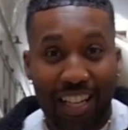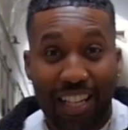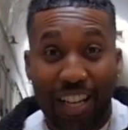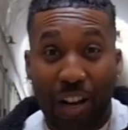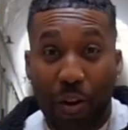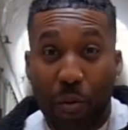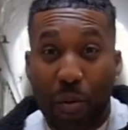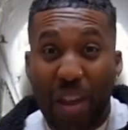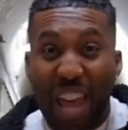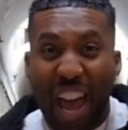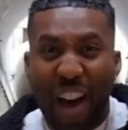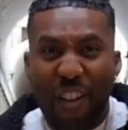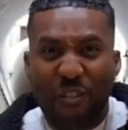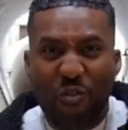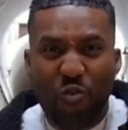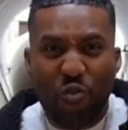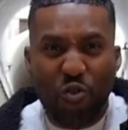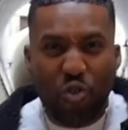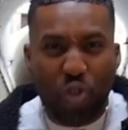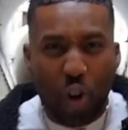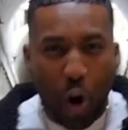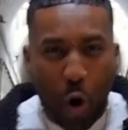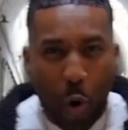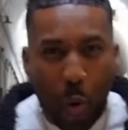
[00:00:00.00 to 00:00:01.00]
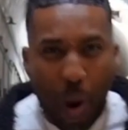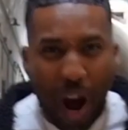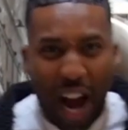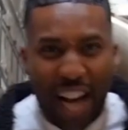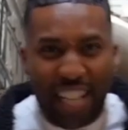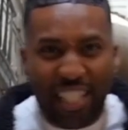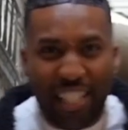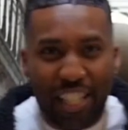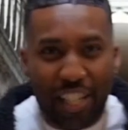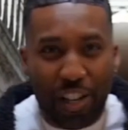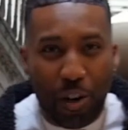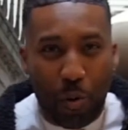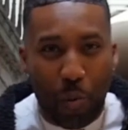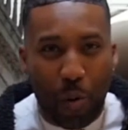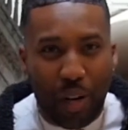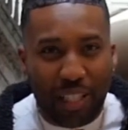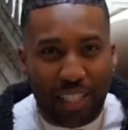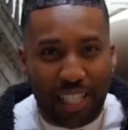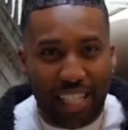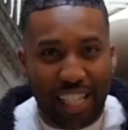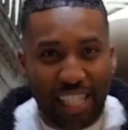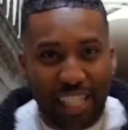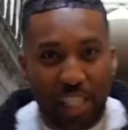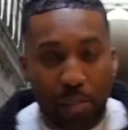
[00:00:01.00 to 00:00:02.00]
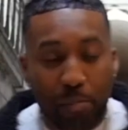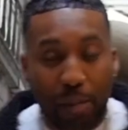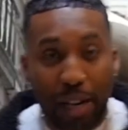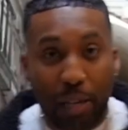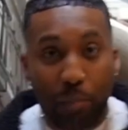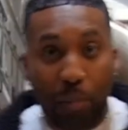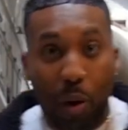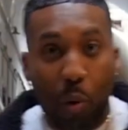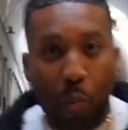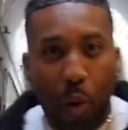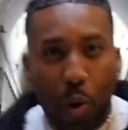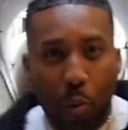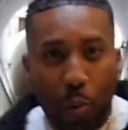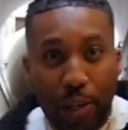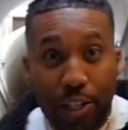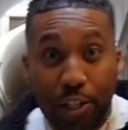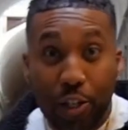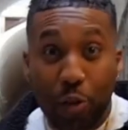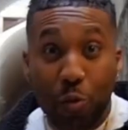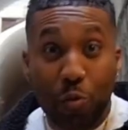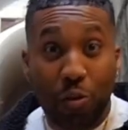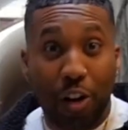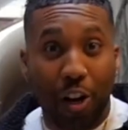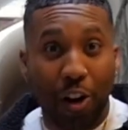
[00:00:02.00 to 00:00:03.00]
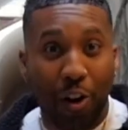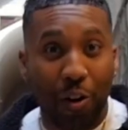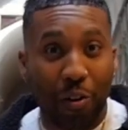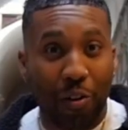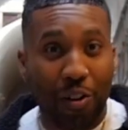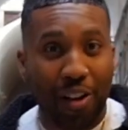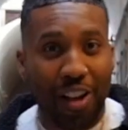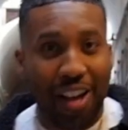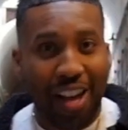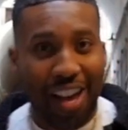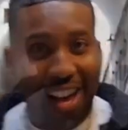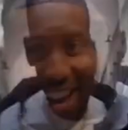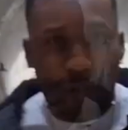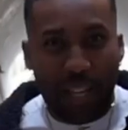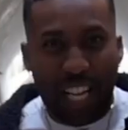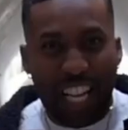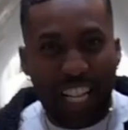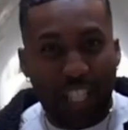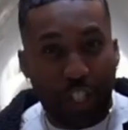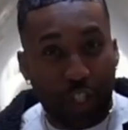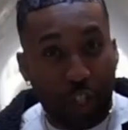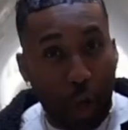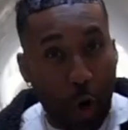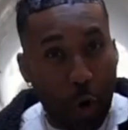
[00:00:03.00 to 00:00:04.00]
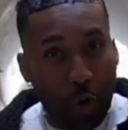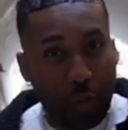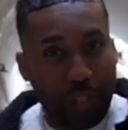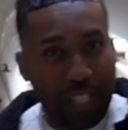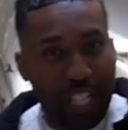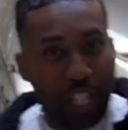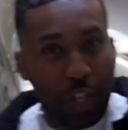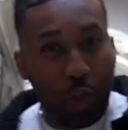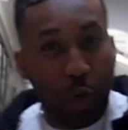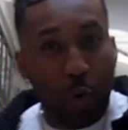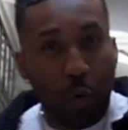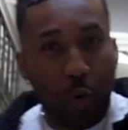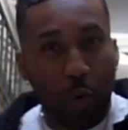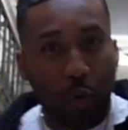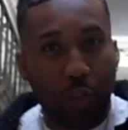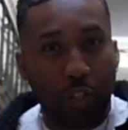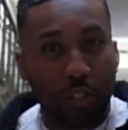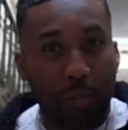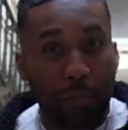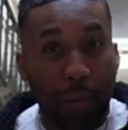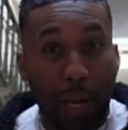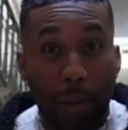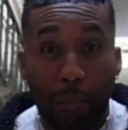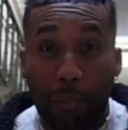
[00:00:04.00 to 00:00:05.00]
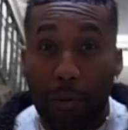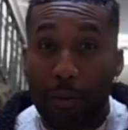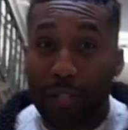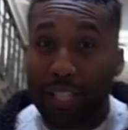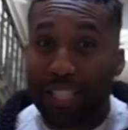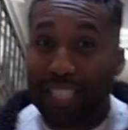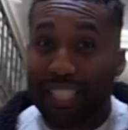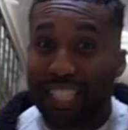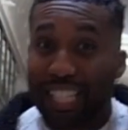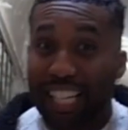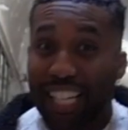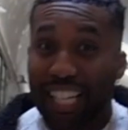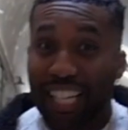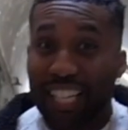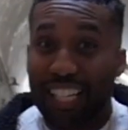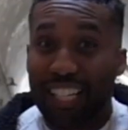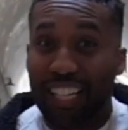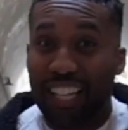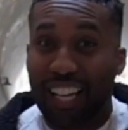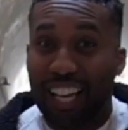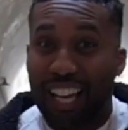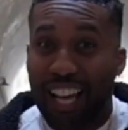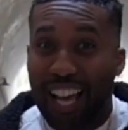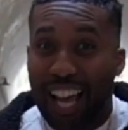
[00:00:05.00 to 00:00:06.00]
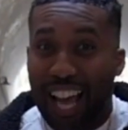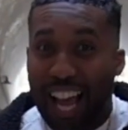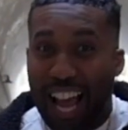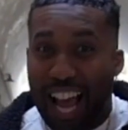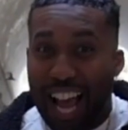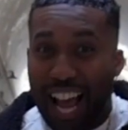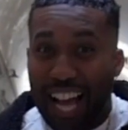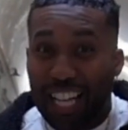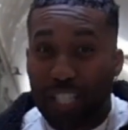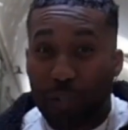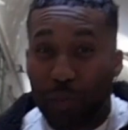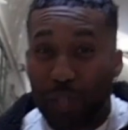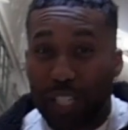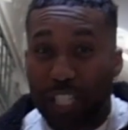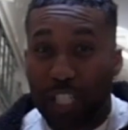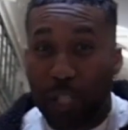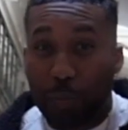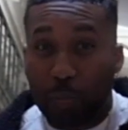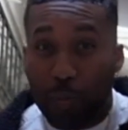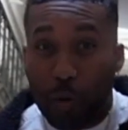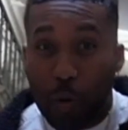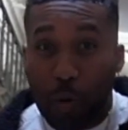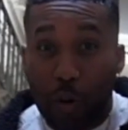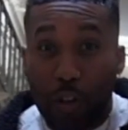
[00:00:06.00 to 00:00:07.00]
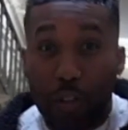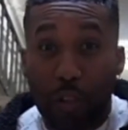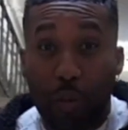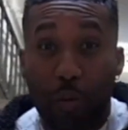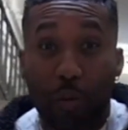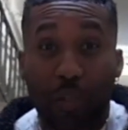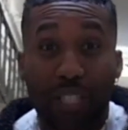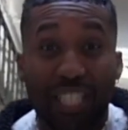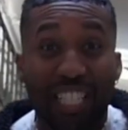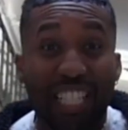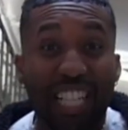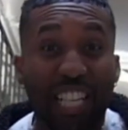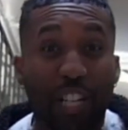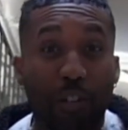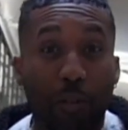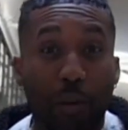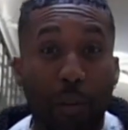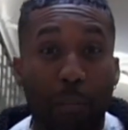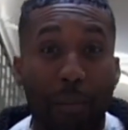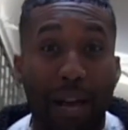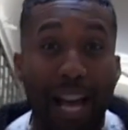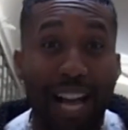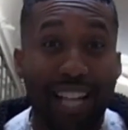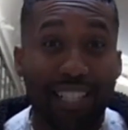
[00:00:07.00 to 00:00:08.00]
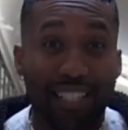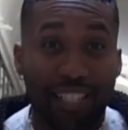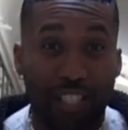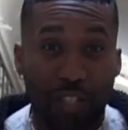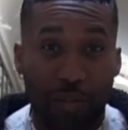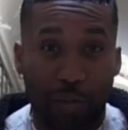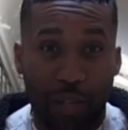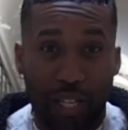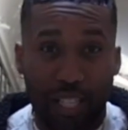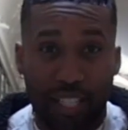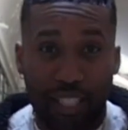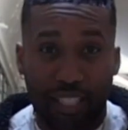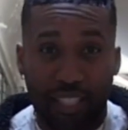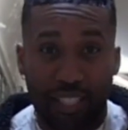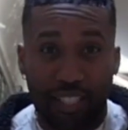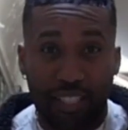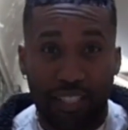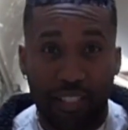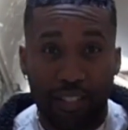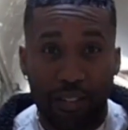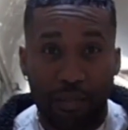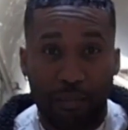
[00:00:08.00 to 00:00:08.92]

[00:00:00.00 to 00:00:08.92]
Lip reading: Now we have no idea what to expect, but what we do know is ghosts and ghouls might pull us in as we explore through secret passageways.